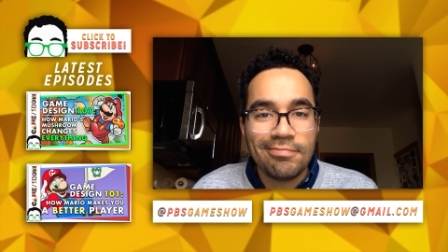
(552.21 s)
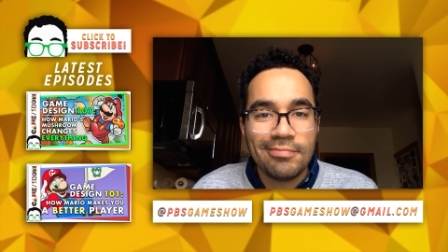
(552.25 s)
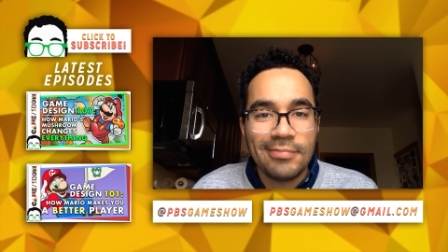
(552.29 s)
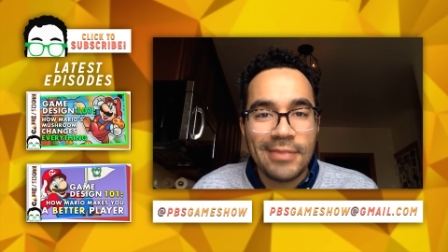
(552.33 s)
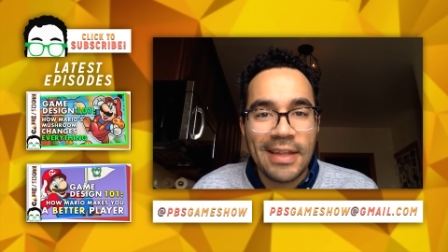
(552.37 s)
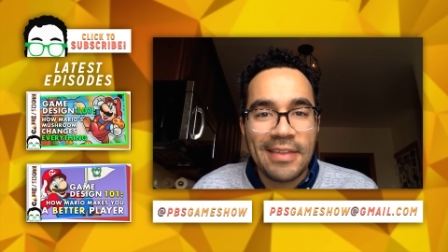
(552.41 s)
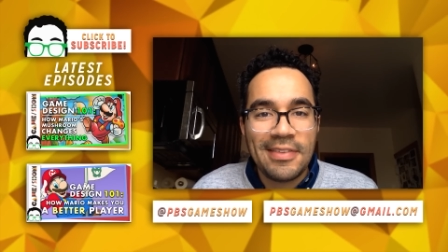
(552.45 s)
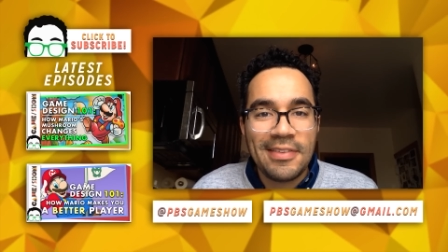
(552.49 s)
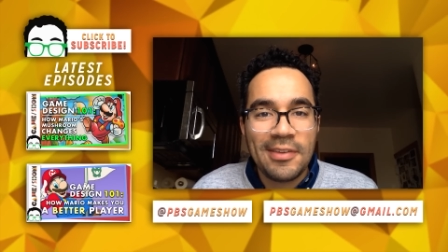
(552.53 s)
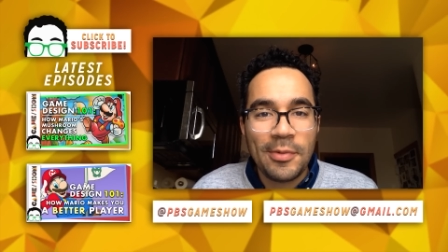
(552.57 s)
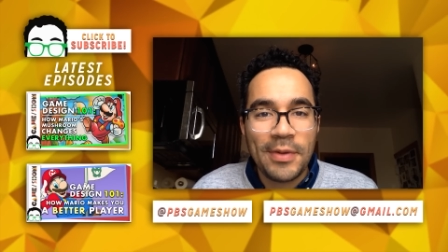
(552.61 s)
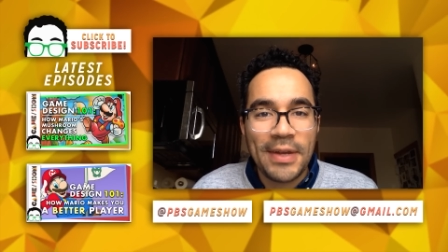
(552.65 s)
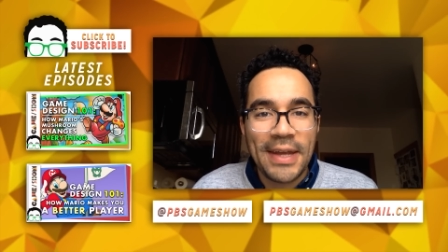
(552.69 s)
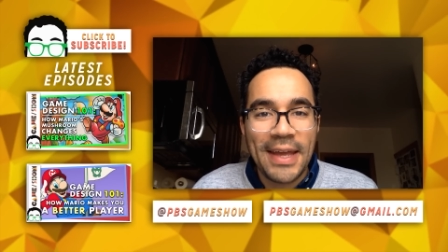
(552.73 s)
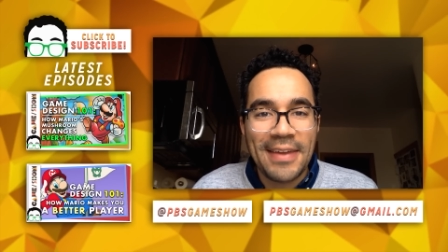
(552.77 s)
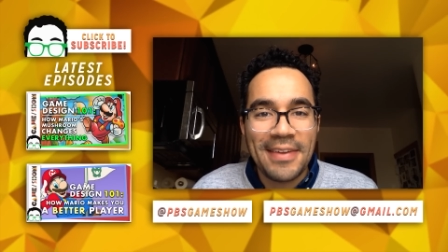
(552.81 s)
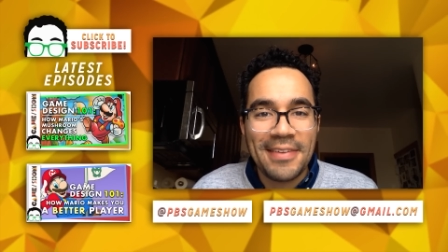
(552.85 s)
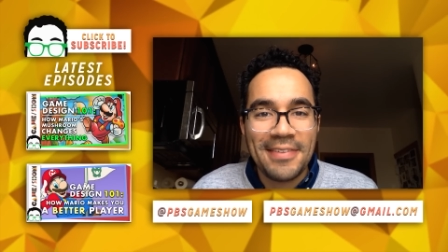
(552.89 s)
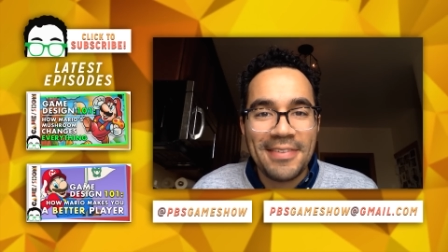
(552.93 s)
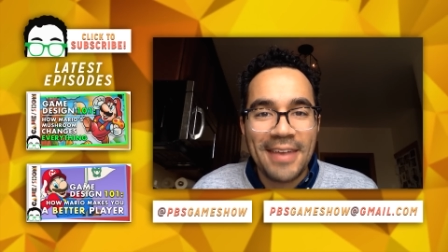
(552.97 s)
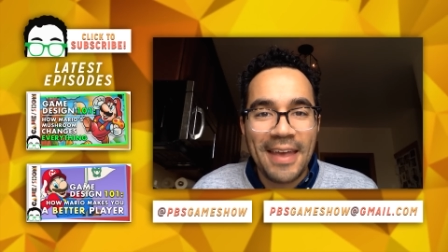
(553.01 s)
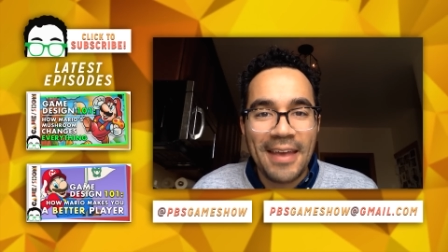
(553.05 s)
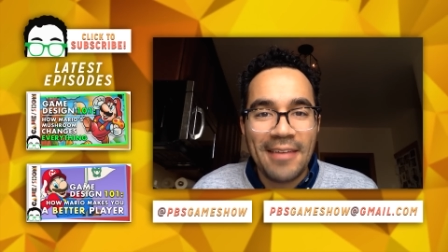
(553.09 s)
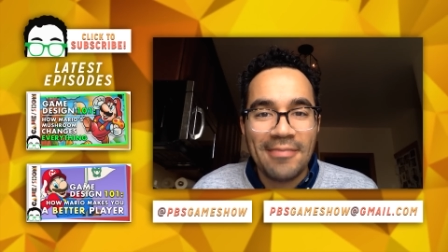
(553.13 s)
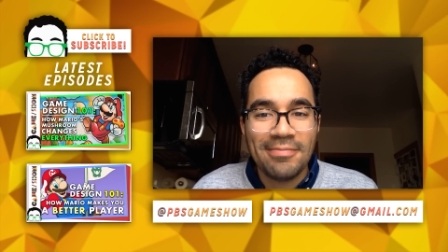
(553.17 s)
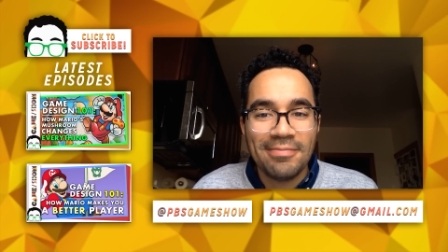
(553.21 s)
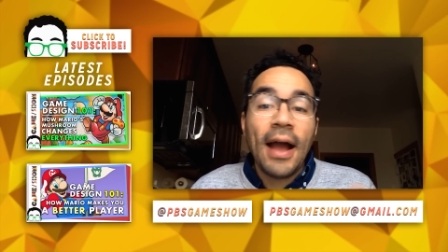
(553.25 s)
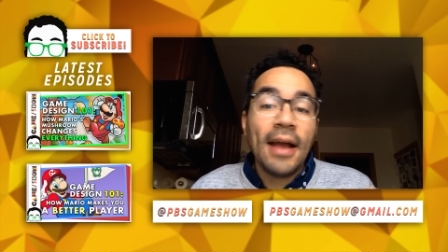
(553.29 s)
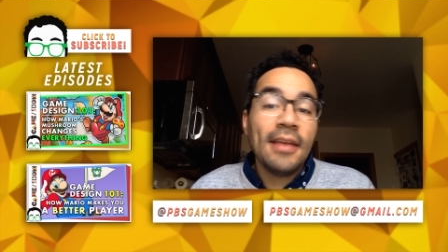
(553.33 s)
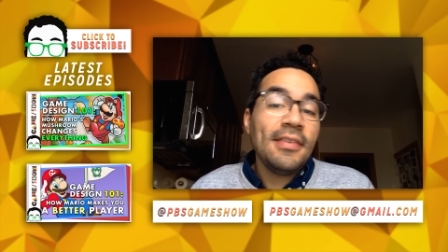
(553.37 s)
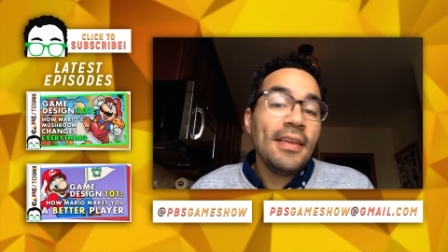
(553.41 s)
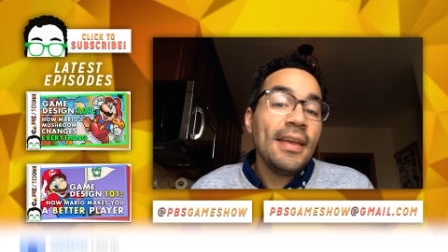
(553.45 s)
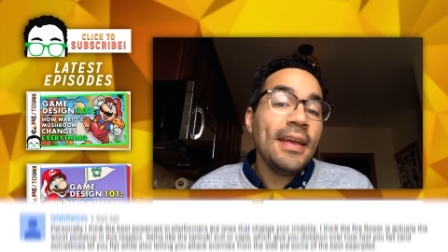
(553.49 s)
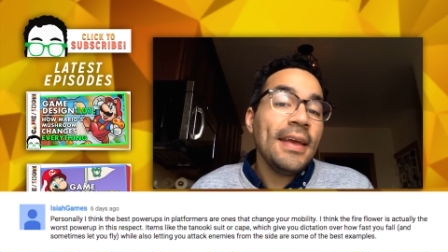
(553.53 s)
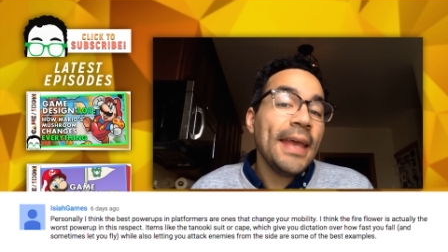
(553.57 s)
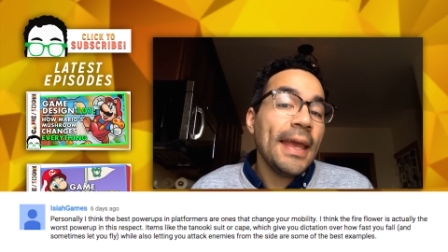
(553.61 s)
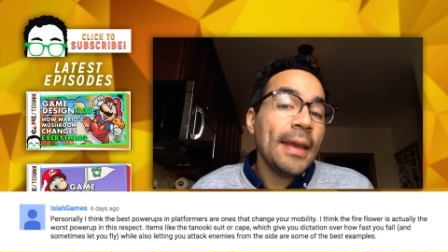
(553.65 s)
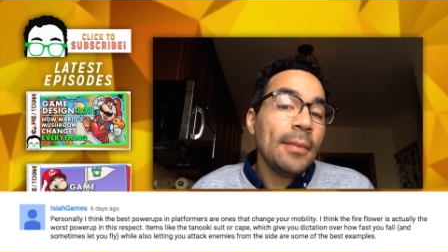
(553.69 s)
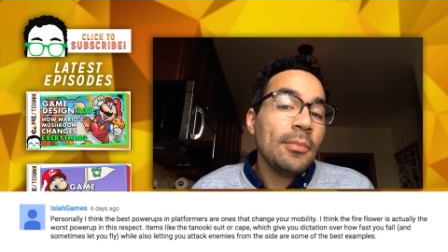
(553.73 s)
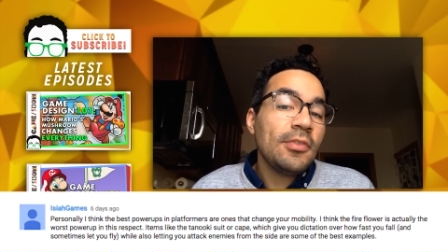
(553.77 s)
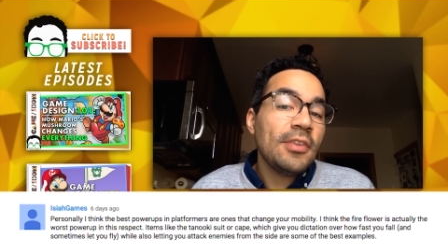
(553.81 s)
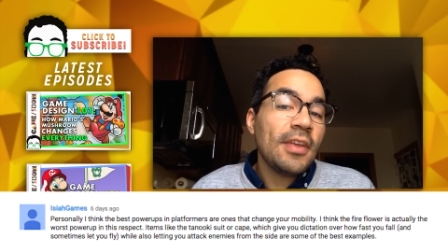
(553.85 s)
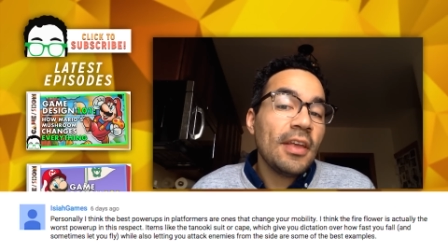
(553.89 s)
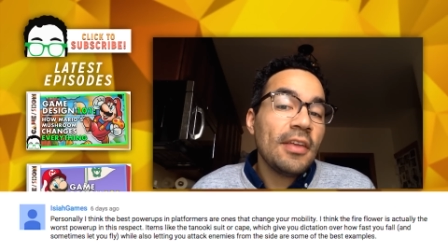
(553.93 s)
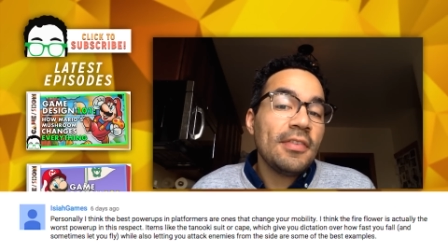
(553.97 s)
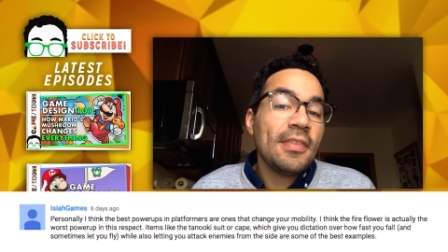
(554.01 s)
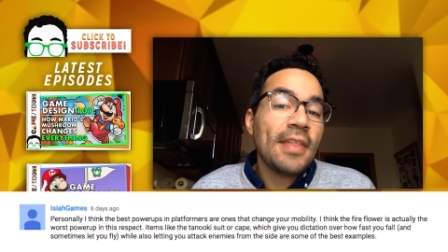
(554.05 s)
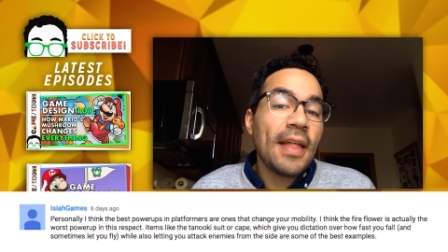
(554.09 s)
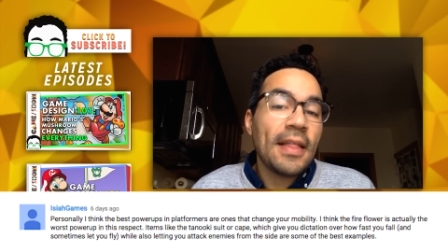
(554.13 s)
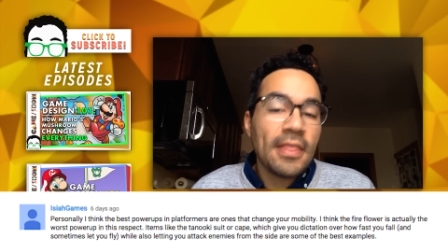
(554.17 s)
Let's see what you had to say. Isaiah Games
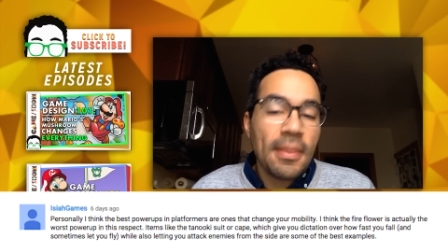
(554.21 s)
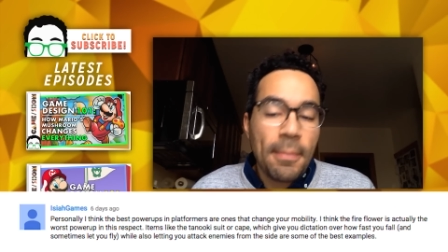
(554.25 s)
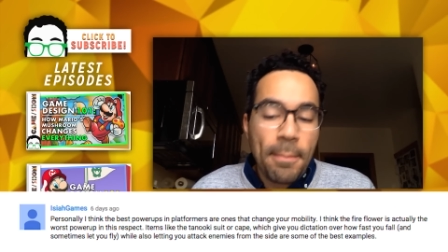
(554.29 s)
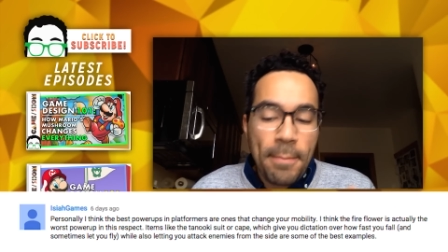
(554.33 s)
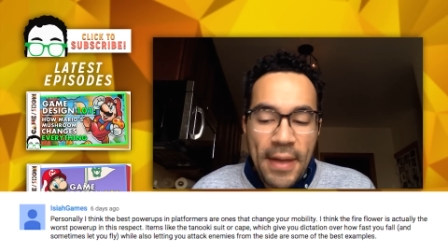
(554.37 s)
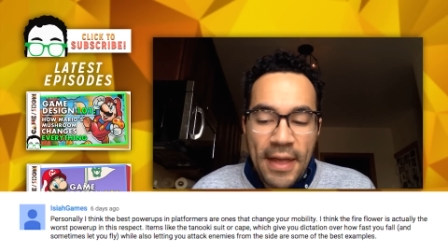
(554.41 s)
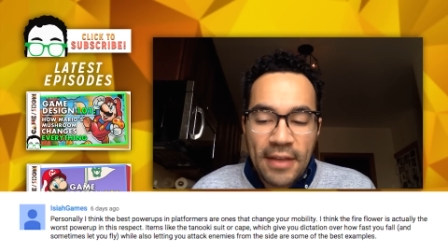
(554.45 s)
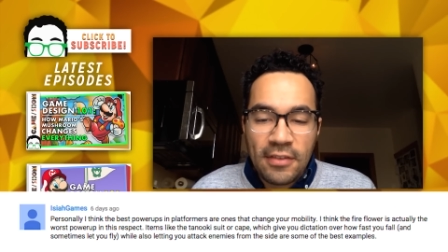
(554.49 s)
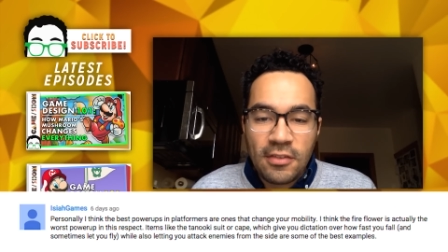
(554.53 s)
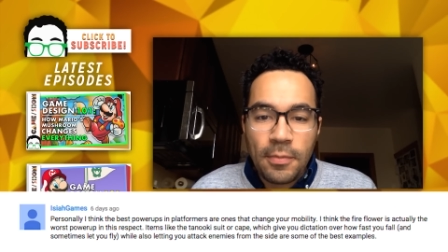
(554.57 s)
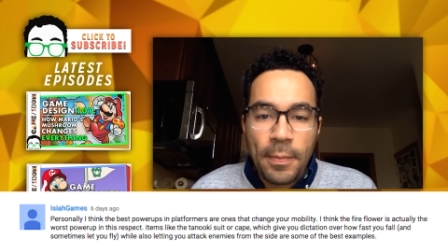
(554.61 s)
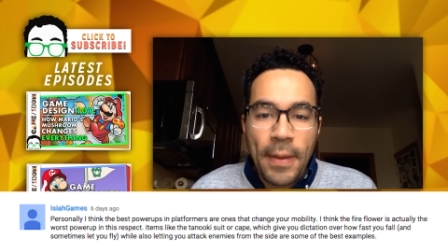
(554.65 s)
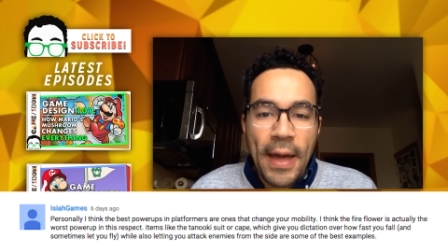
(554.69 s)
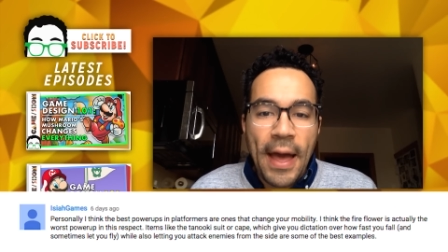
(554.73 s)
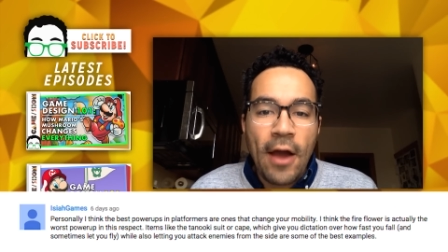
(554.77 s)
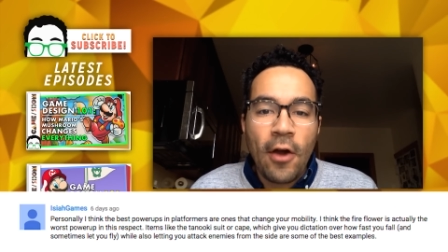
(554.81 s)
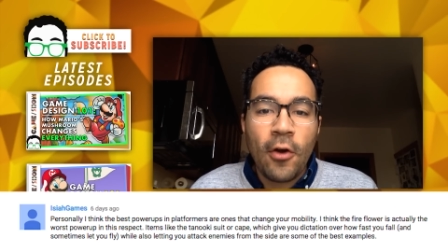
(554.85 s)
says that the best